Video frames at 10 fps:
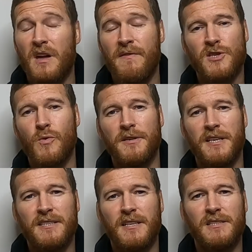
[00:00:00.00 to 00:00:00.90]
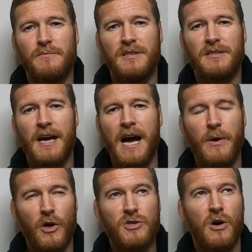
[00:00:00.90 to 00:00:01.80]
And that's what I did essentially with this guy. We
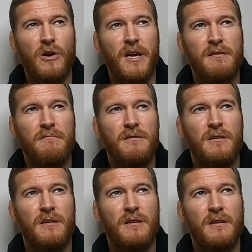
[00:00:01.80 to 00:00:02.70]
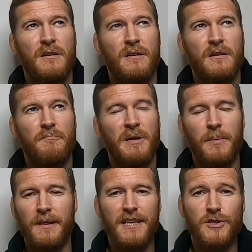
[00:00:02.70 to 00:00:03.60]
got talking.
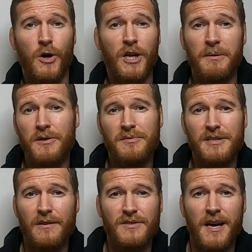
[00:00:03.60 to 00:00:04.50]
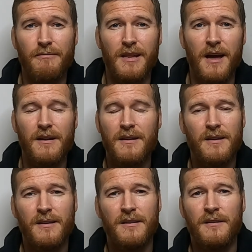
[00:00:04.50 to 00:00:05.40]
People like talking about themselves inherently.
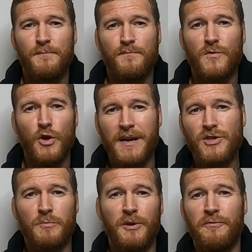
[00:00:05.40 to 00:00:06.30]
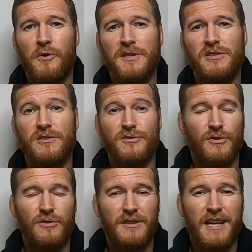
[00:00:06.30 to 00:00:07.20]
You ask someone enough questions,
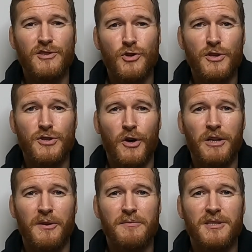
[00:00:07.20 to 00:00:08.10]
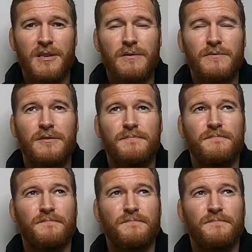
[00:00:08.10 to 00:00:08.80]
they enjoy talking about themselves.